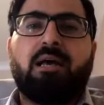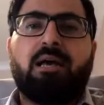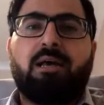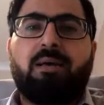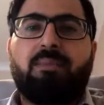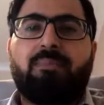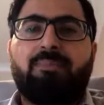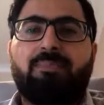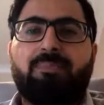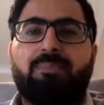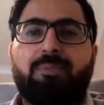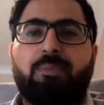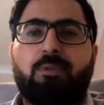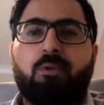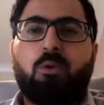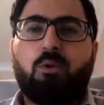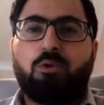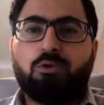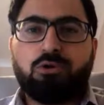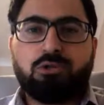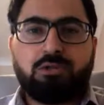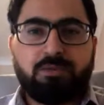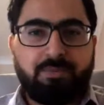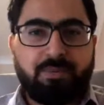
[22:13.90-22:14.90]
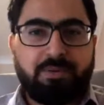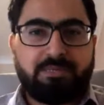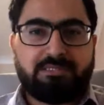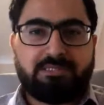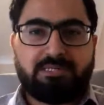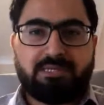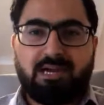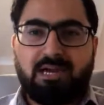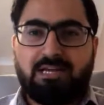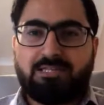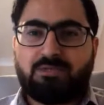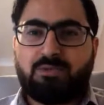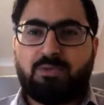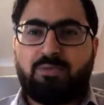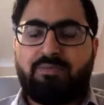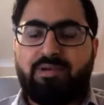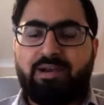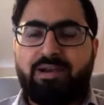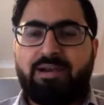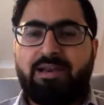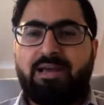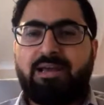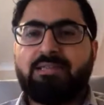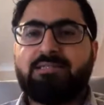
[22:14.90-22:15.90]
Although the prison guards were
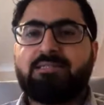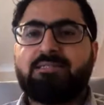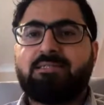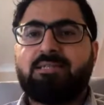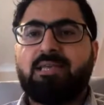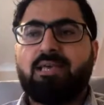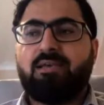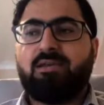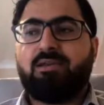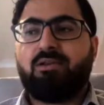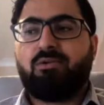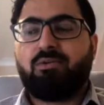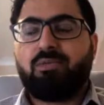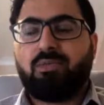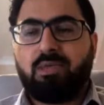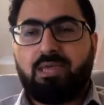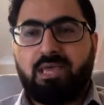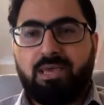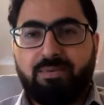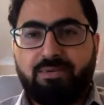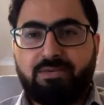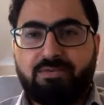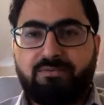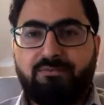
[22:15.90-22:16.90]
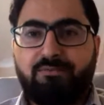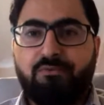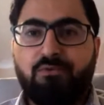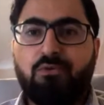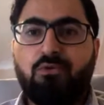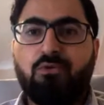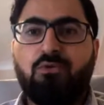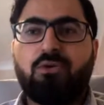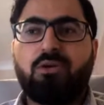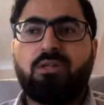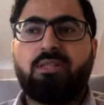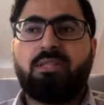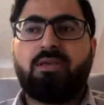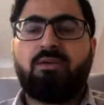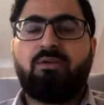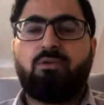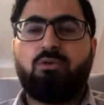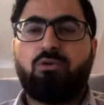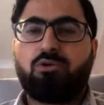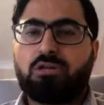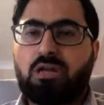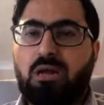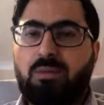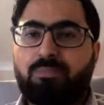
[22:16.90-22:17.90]
very nice, they gave us food and they
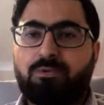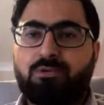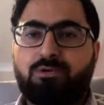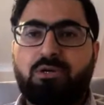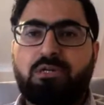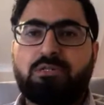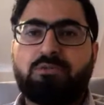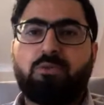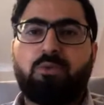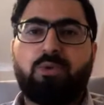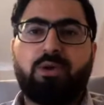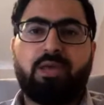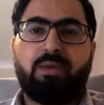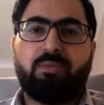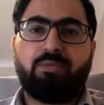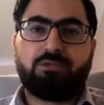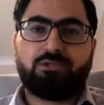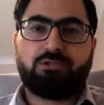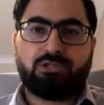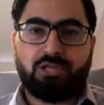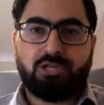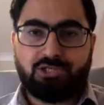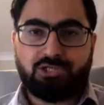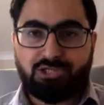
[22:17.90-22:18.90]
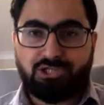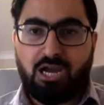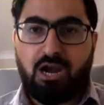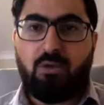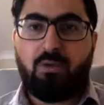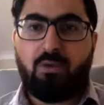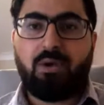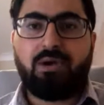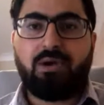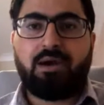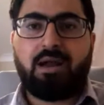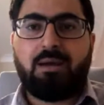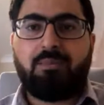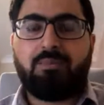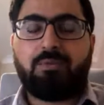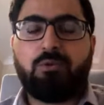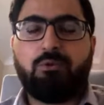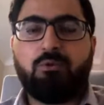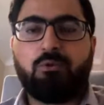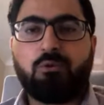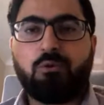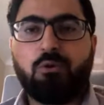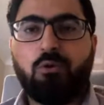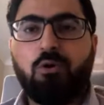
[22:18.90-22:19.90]
looked after us. We were able to take shower,
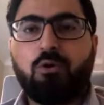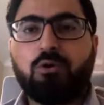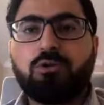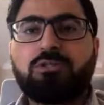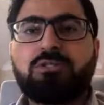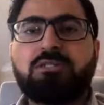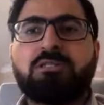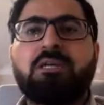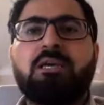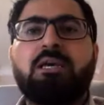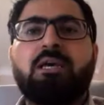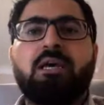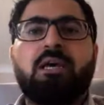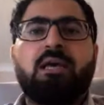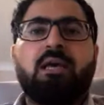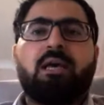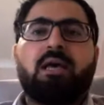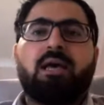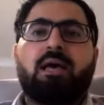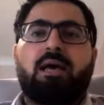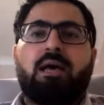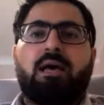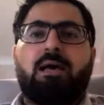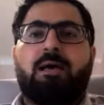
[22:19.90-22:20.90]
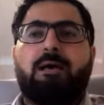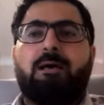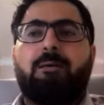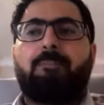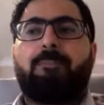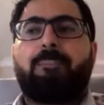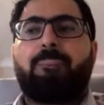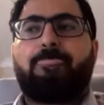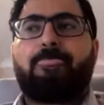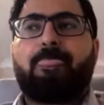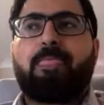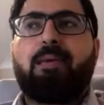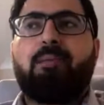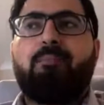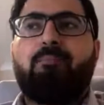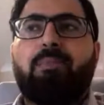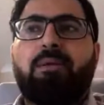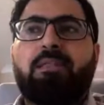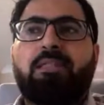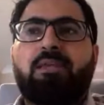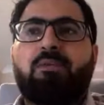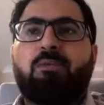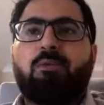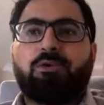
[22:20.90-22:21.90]
have new clothes.
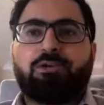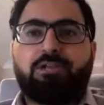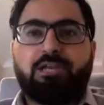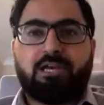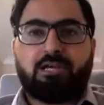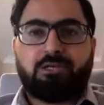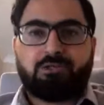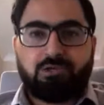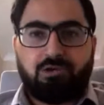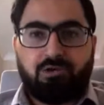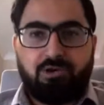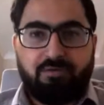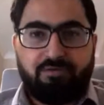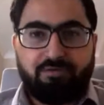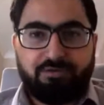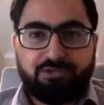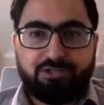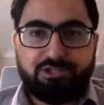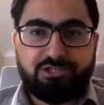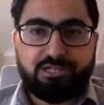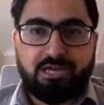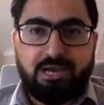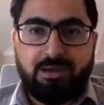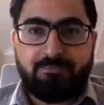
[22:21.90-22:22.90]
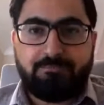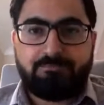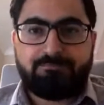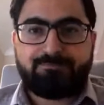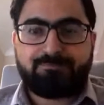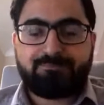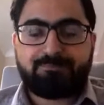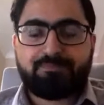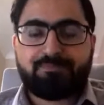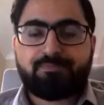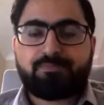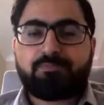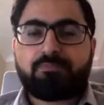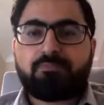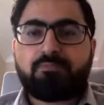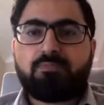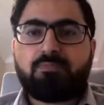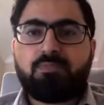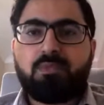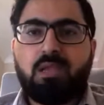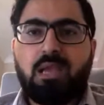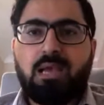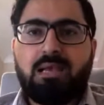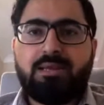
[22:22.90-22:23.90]
But then we were taken to a refugee camp
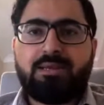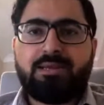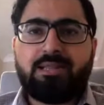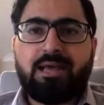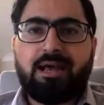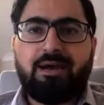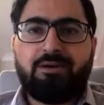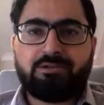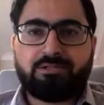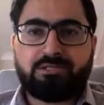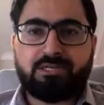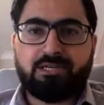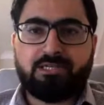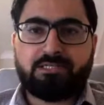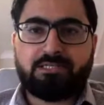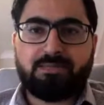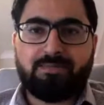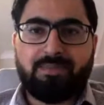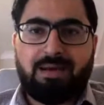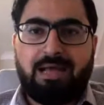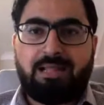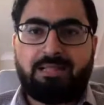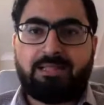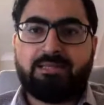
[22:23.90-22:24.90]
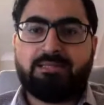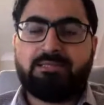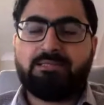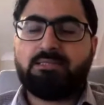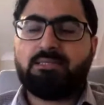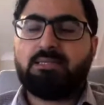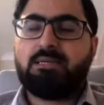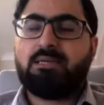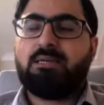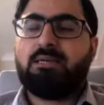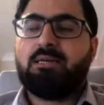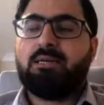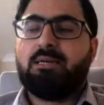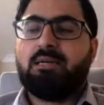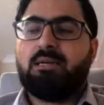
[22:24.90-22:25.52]
in the outskirts of Athens.